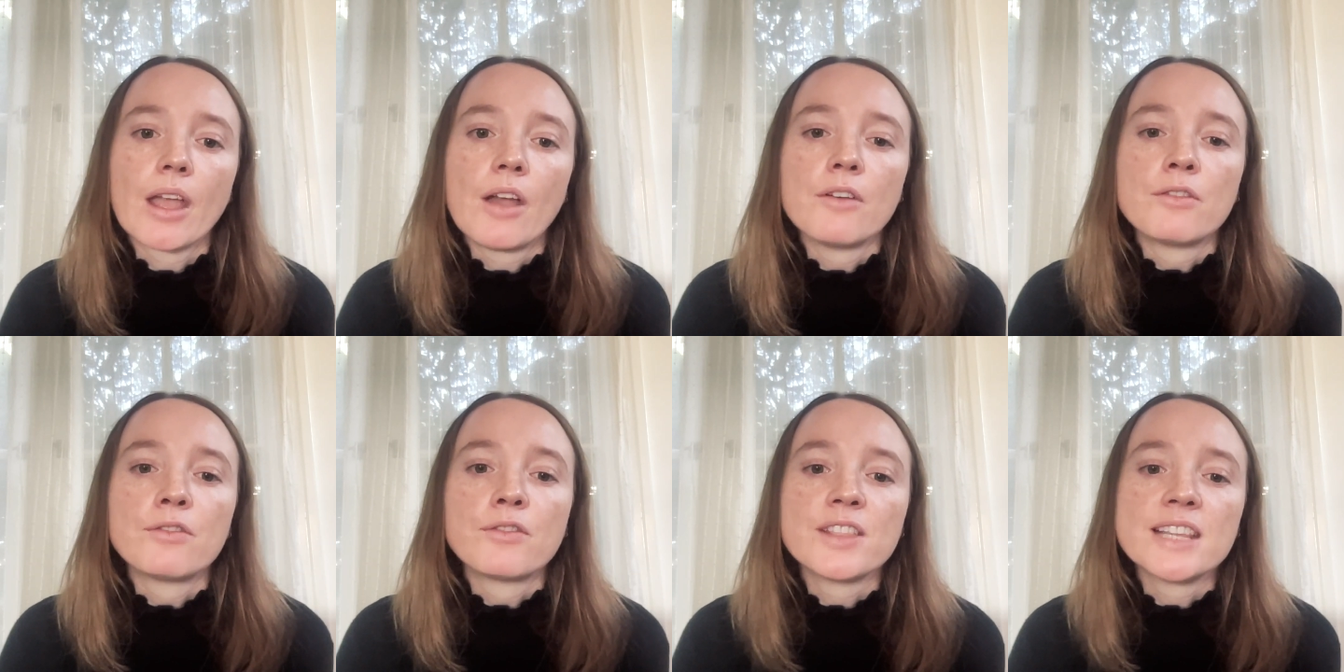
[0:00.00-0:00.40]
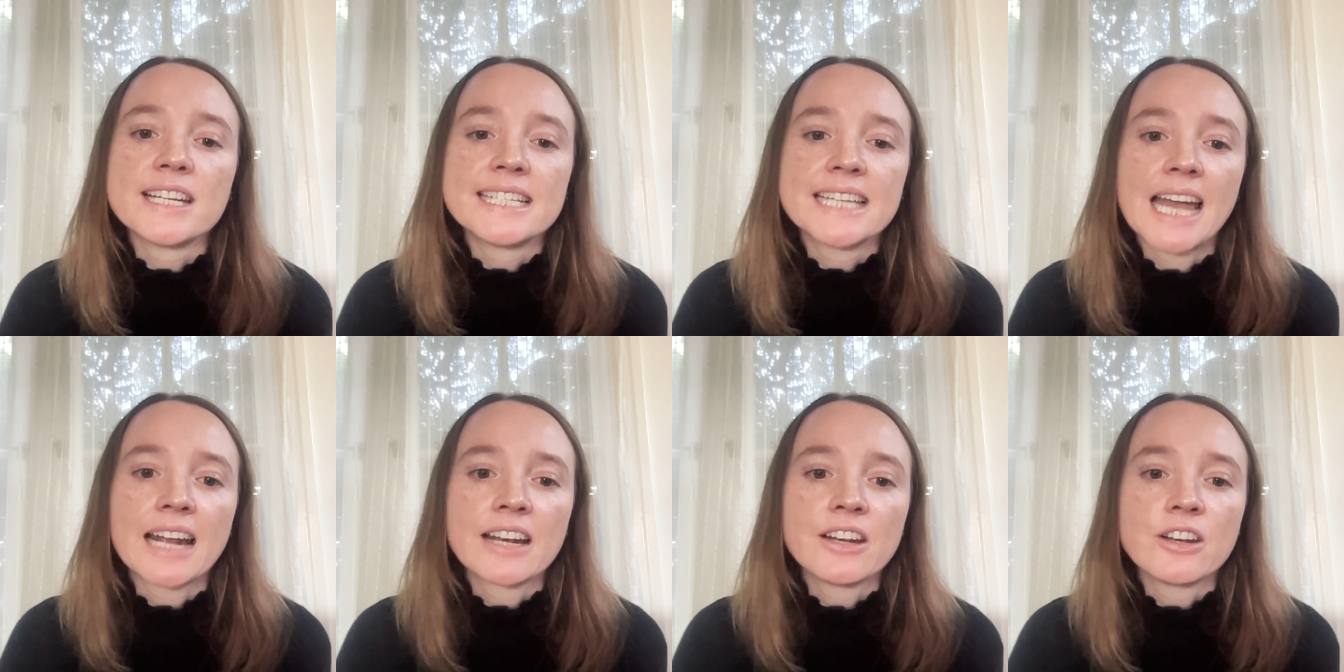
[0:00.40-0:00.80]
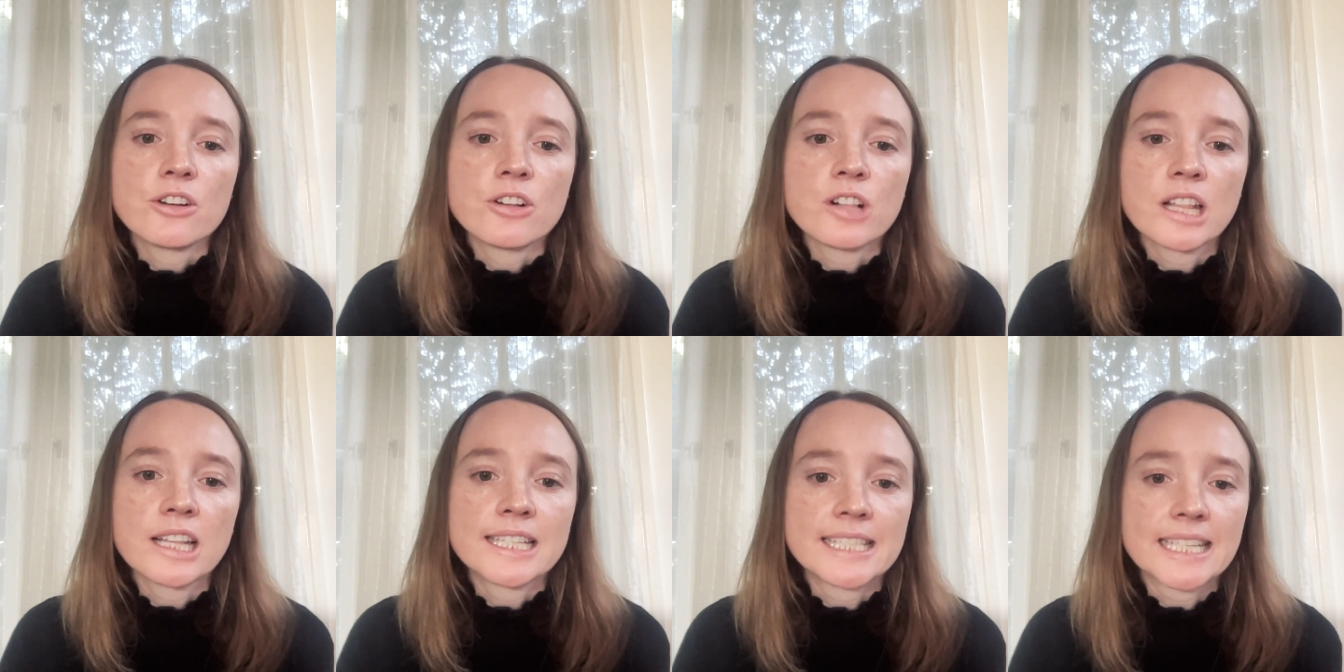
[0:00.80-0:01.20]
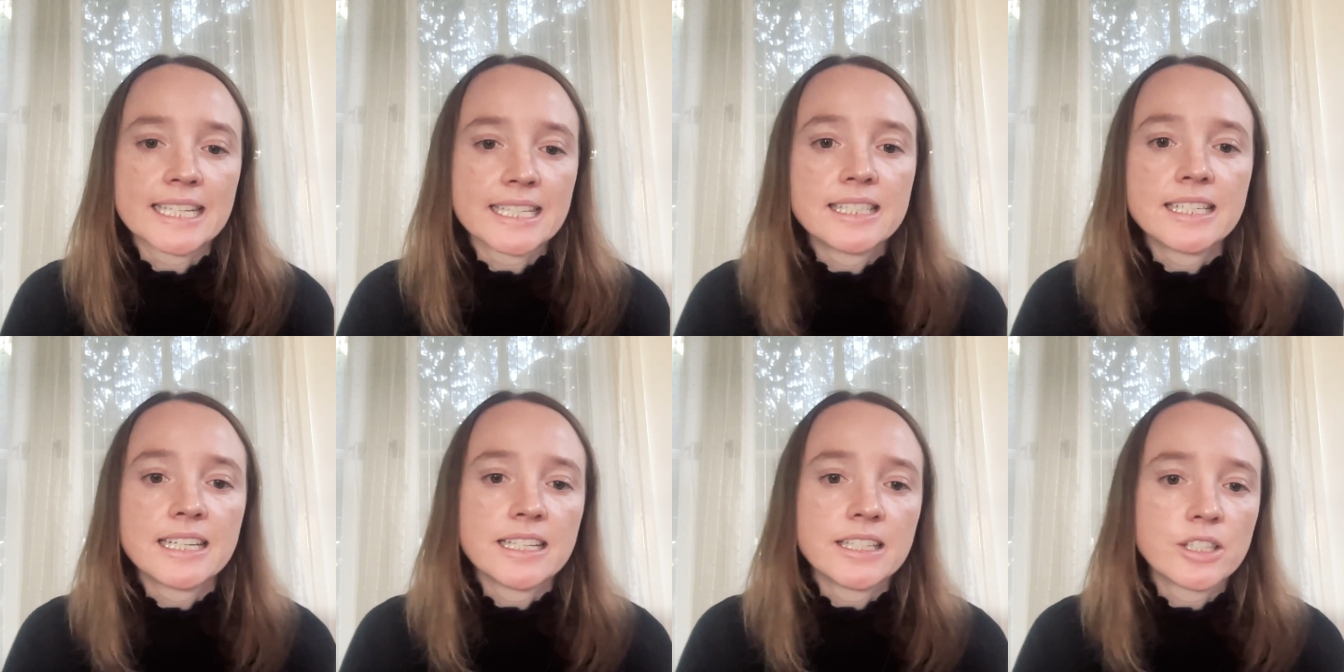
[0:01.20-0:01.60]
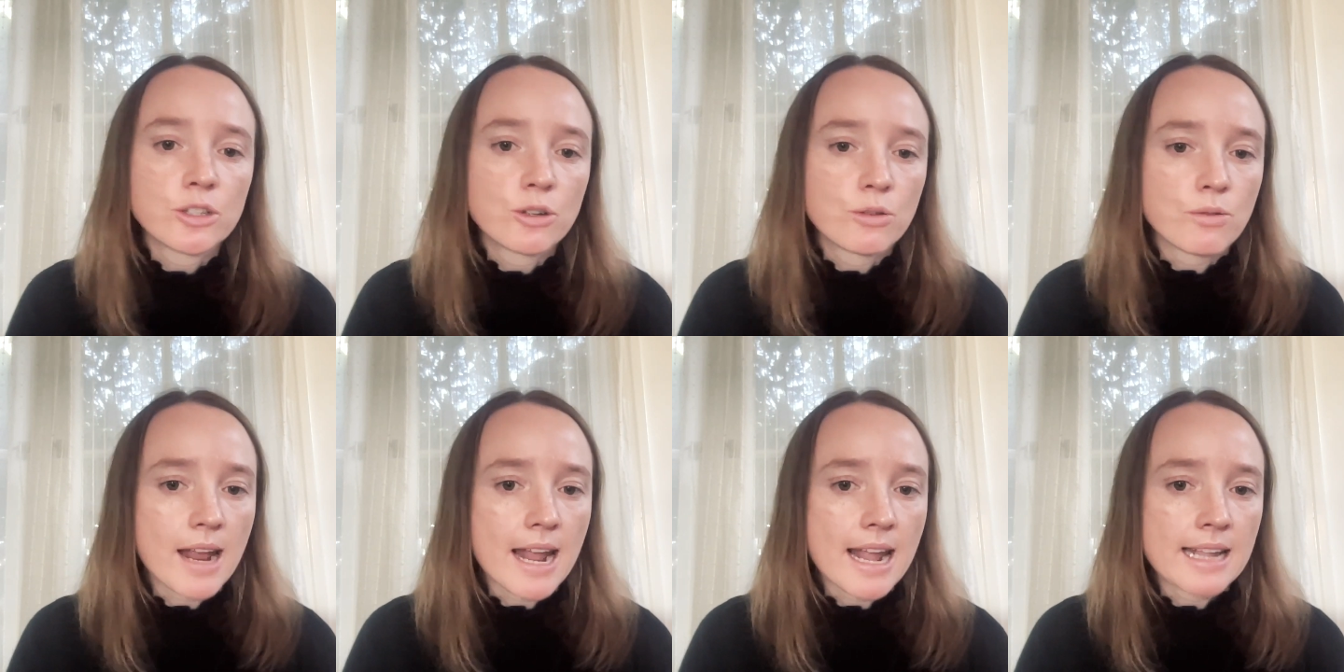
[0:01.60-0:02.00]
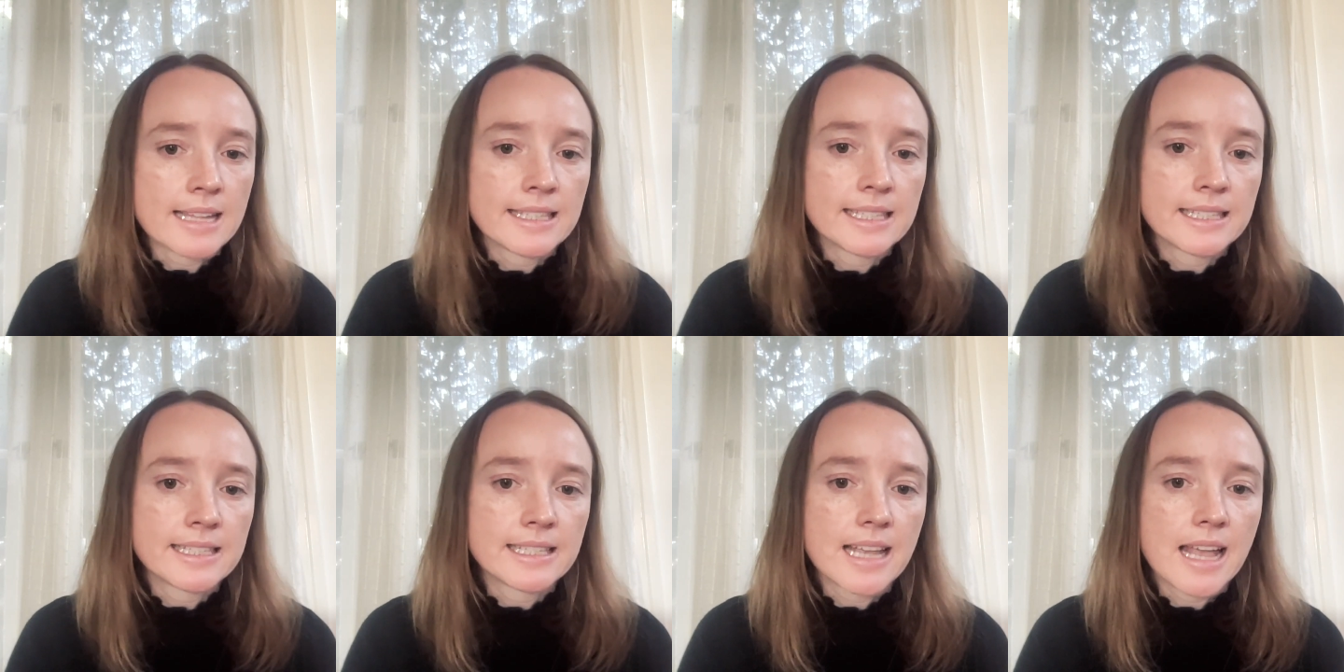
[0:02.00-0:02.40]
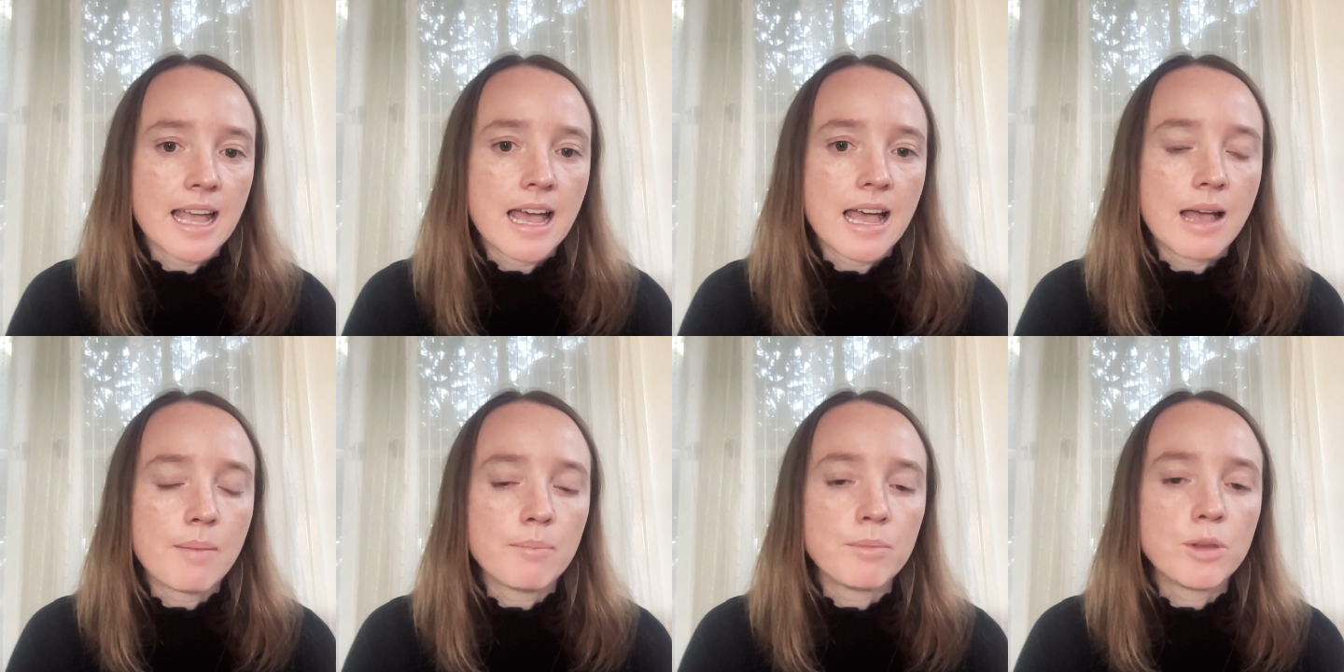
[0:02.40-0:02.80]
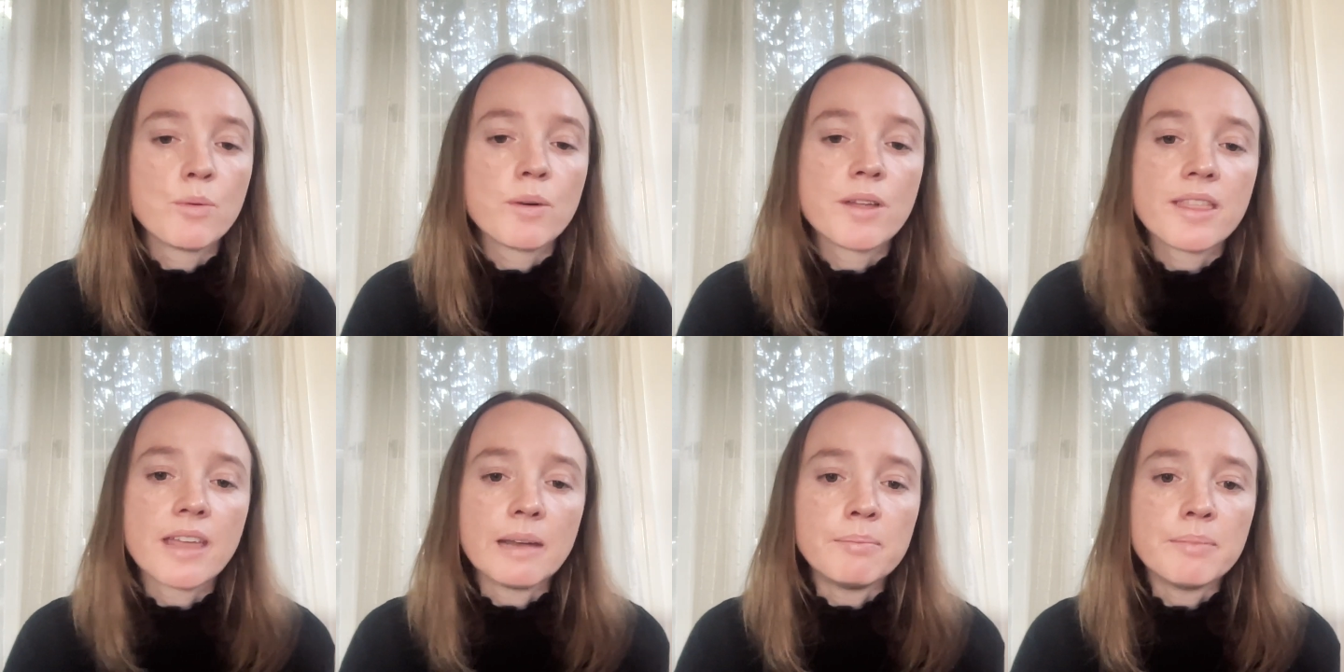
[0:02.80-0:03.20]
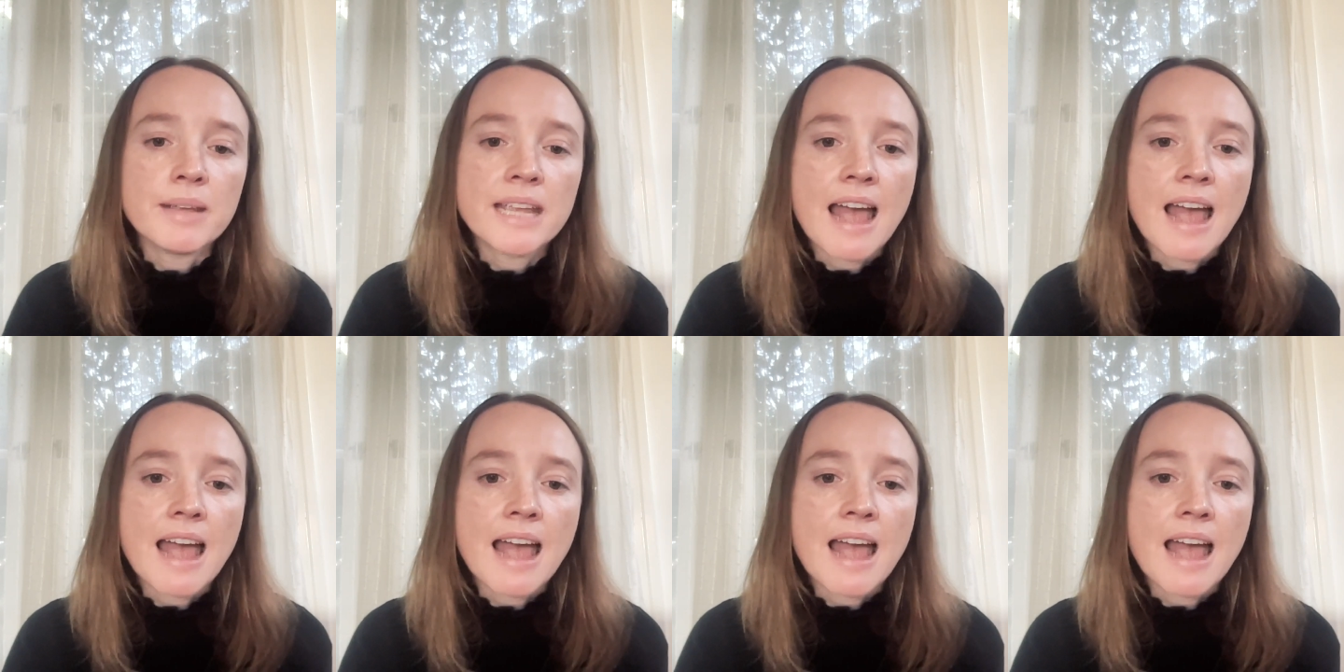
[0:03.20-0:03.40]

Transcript: For the technical assistance grants, you will then be